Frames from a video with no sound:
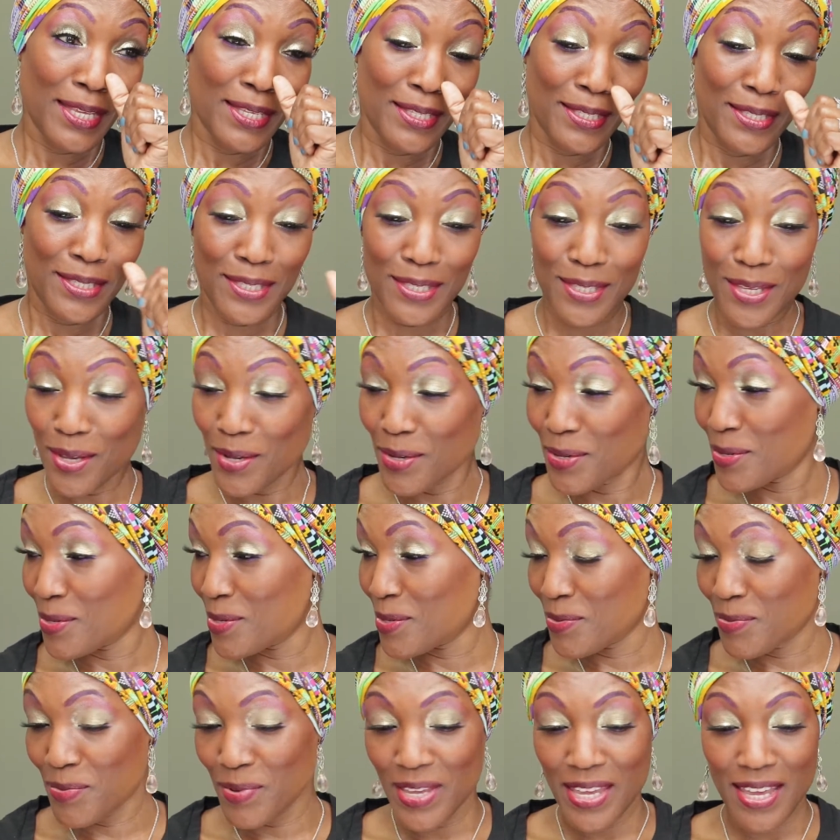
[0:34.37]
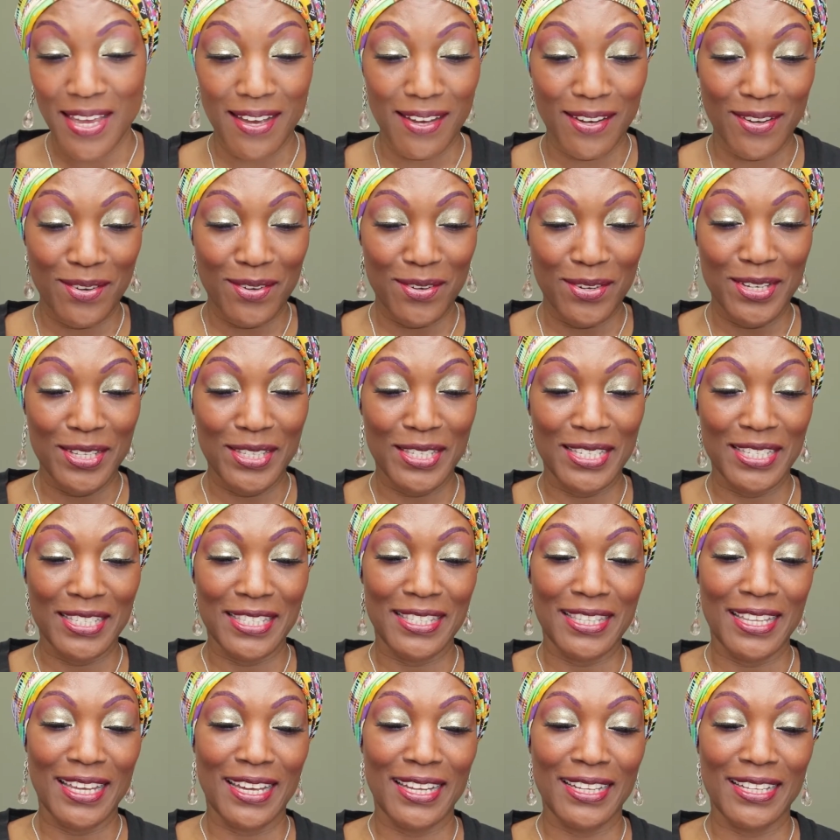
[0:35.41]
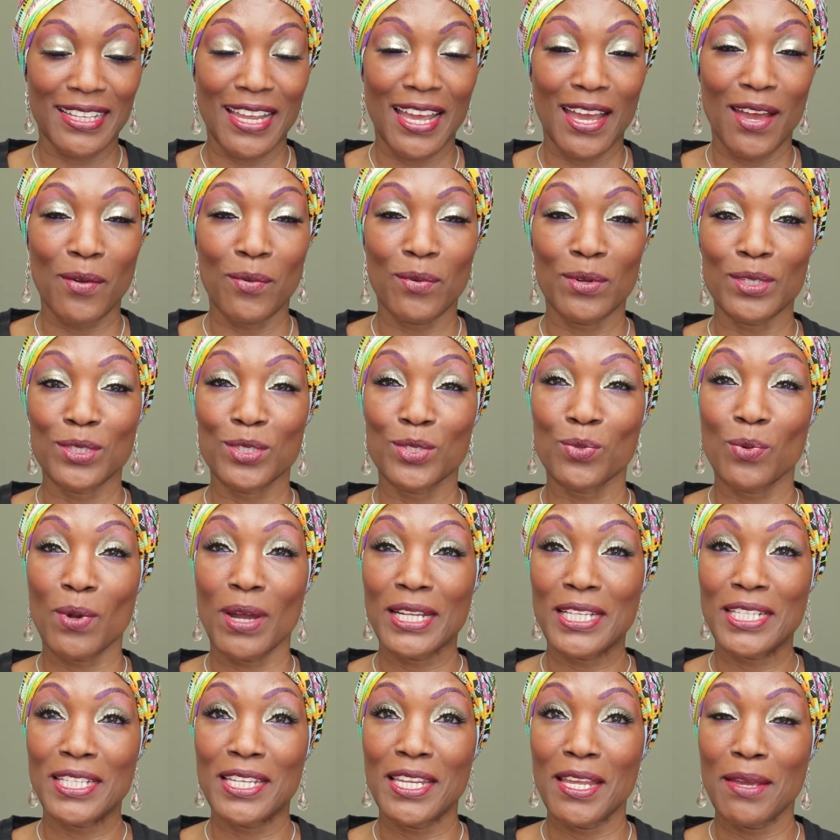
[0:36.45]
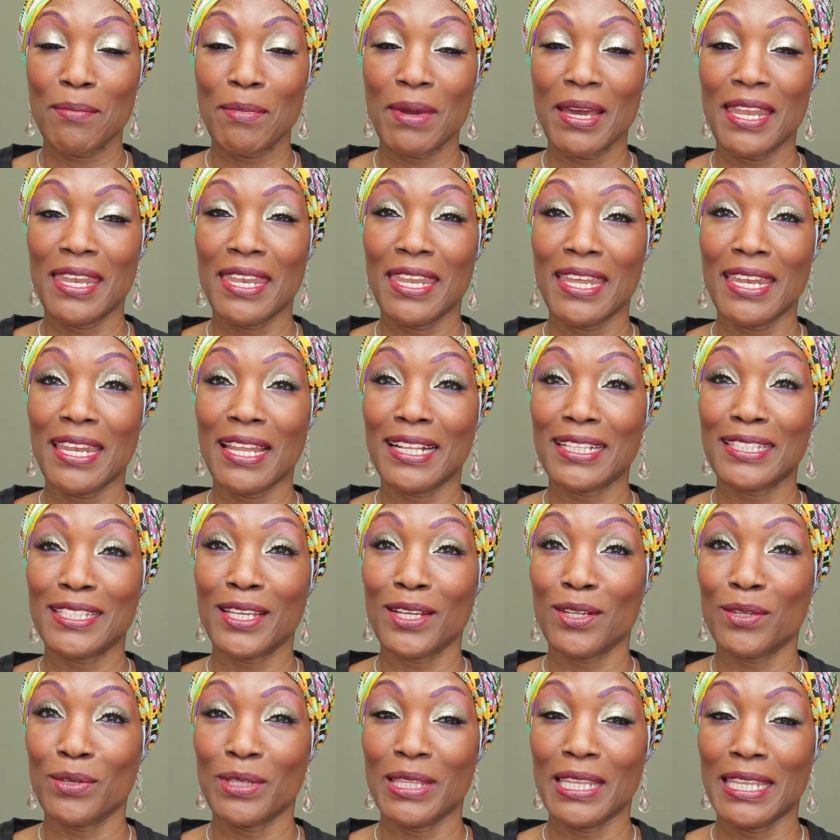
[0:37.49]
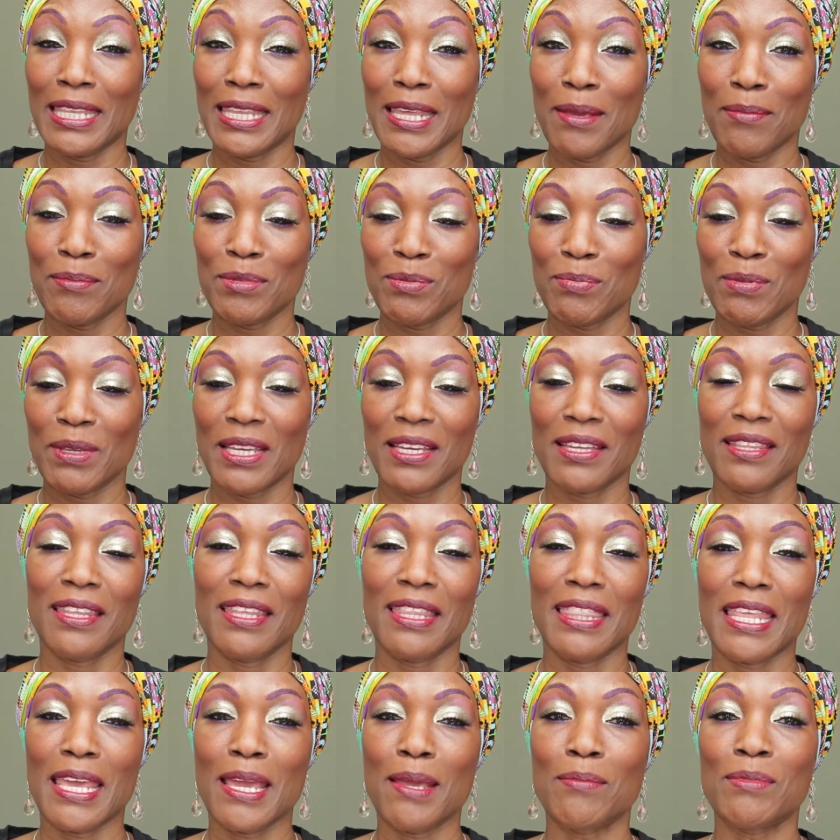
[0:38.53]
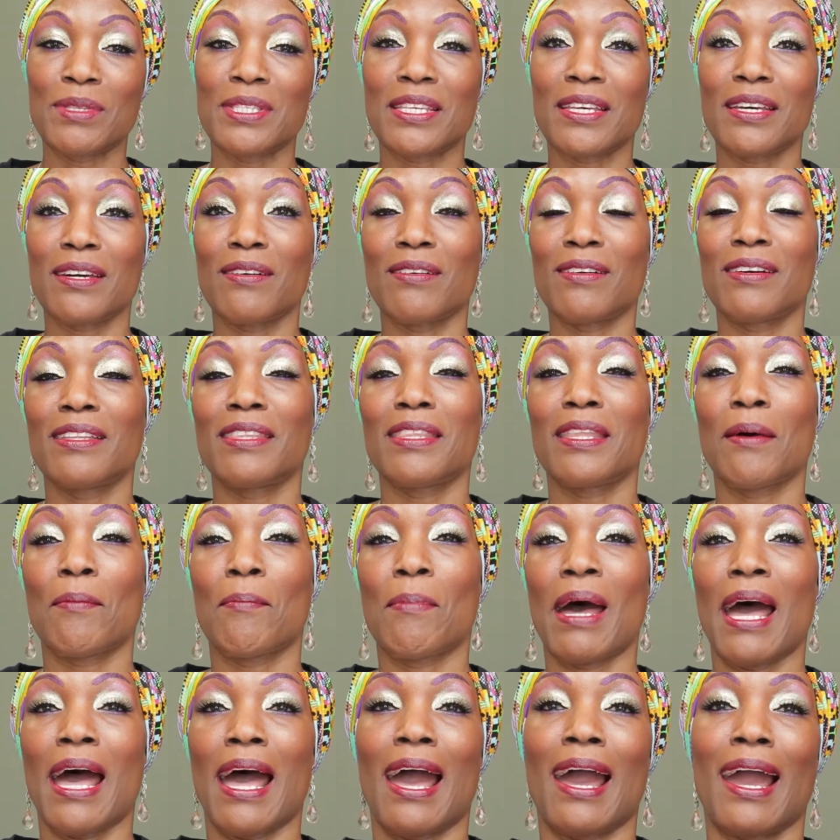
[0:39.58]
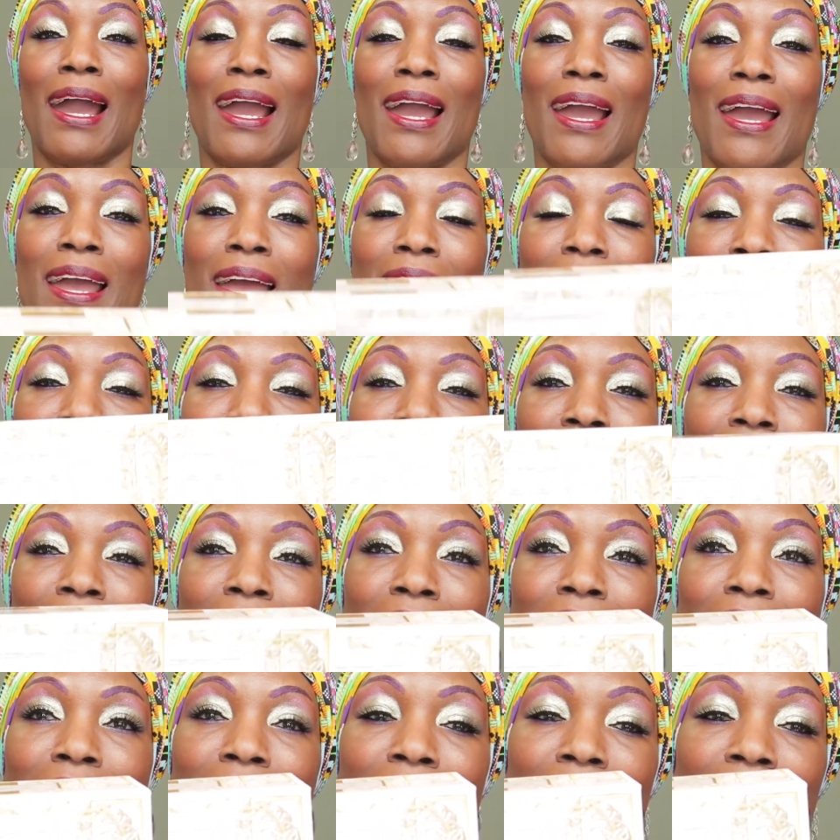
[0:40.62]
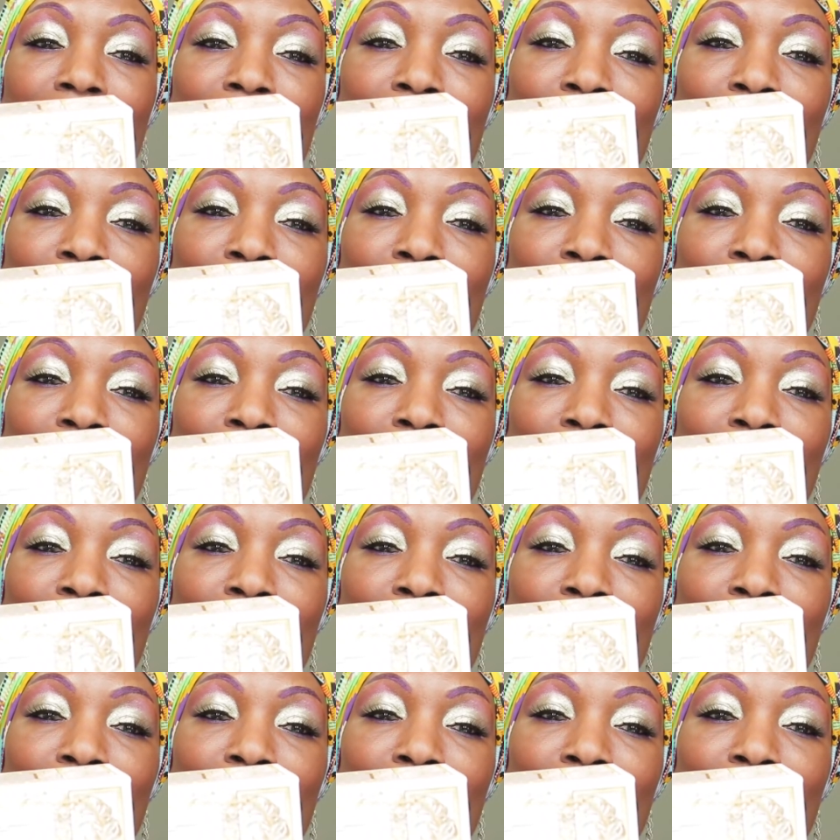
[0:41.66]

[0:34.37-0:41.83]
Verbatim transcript: So we are going to start. I will swatch them and then I'll tell you the names, because the names are on the back and